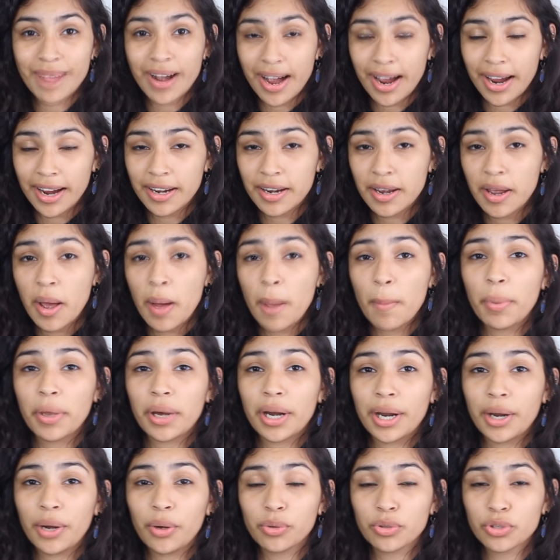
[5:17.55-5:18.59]
mine
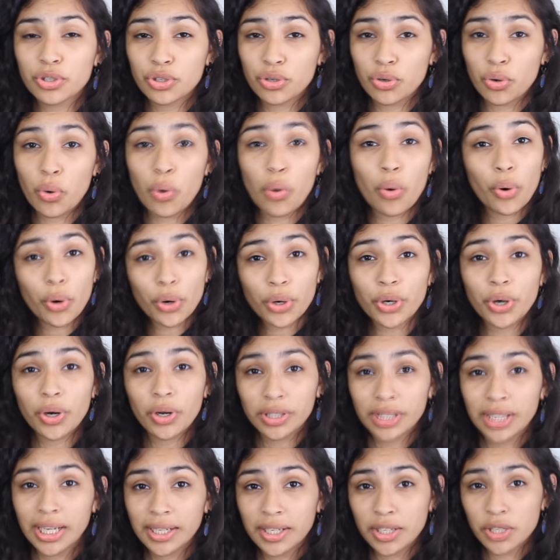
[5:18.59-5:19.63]
but I also order
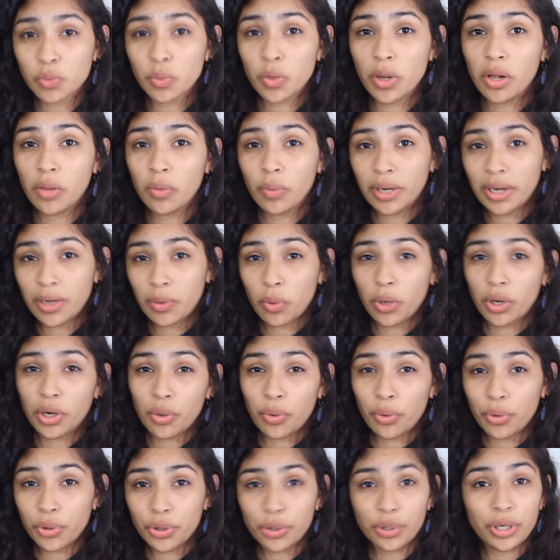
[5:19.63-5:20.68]
online as well when I
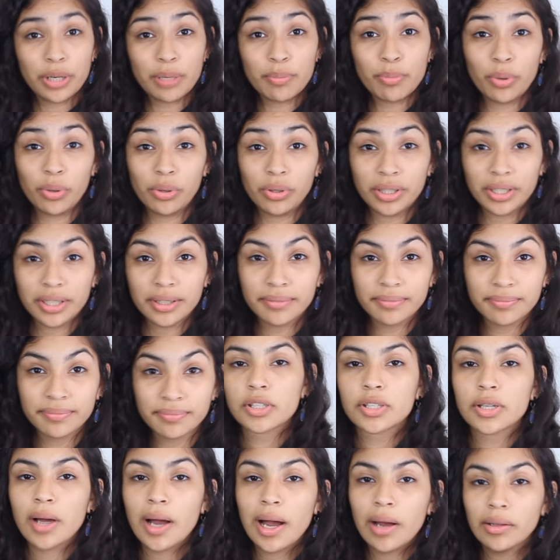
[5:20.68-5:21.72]
want to order in bulk.
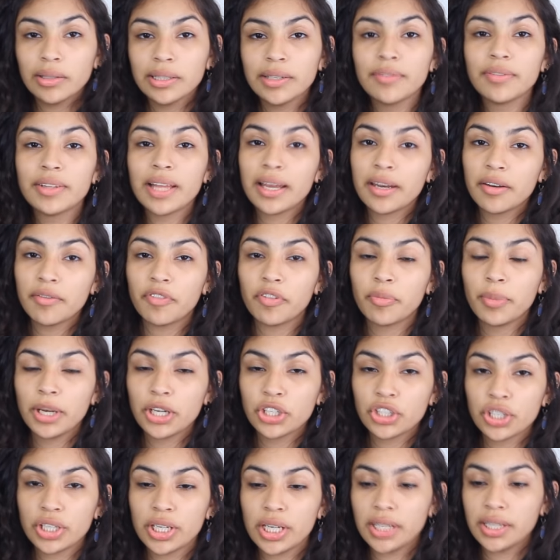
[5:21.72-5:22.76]
So I'll leave that
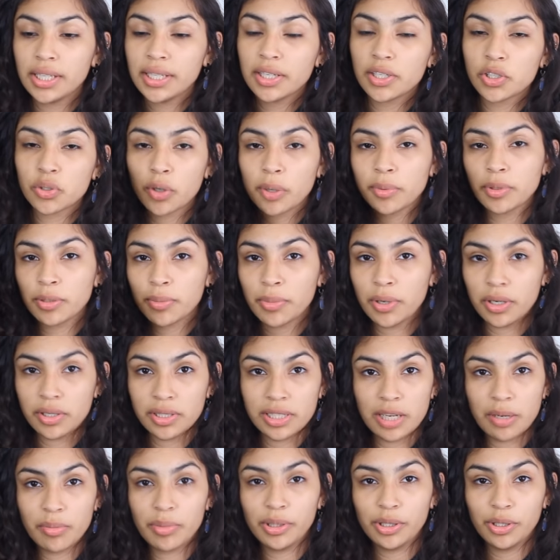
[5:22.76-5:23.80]
information in the description
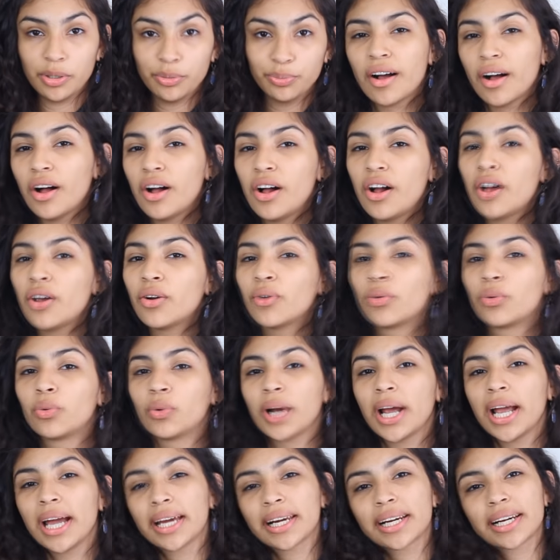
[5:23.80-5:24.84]
box down below.
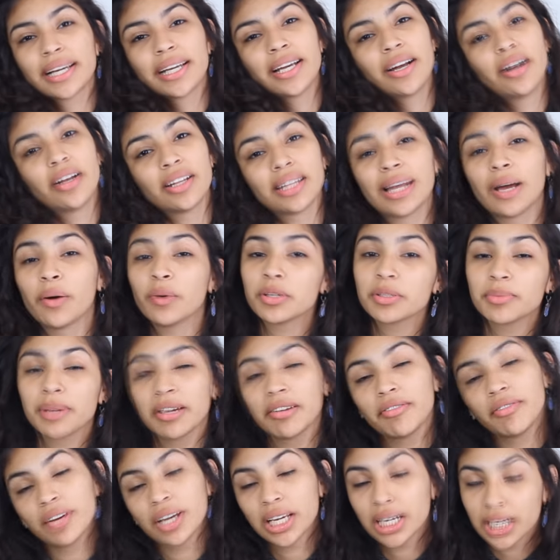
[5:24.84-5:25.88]
Alright Rion, that was
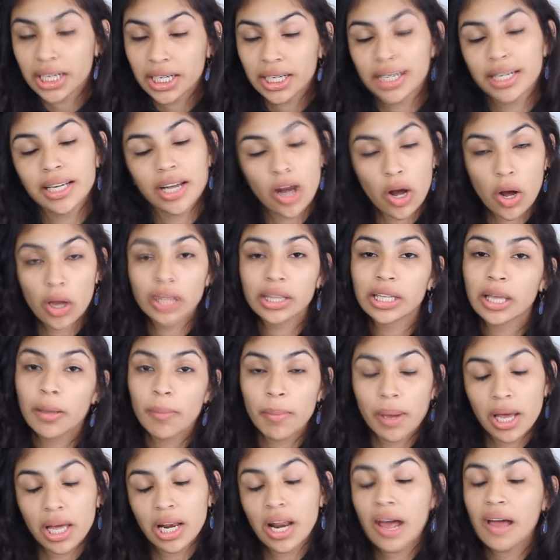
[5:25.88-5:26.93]
my video on the
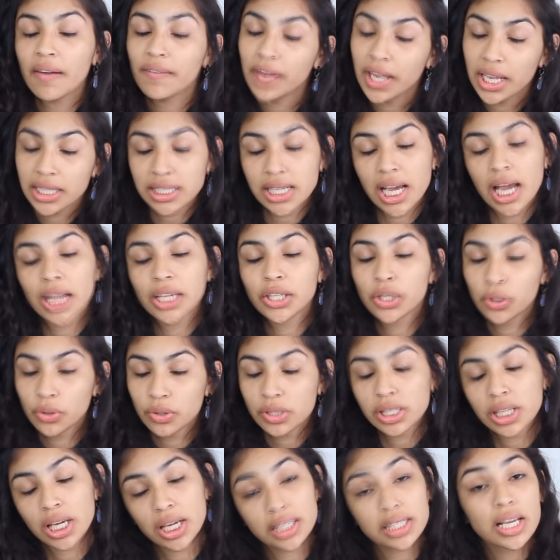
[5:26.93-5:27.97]
benefits and
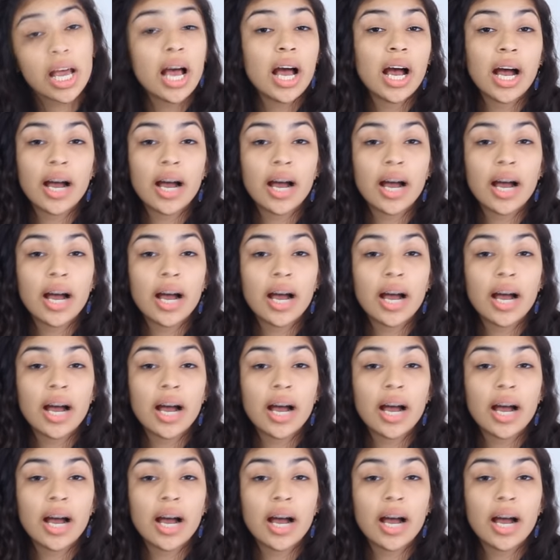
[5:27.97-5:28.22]
uses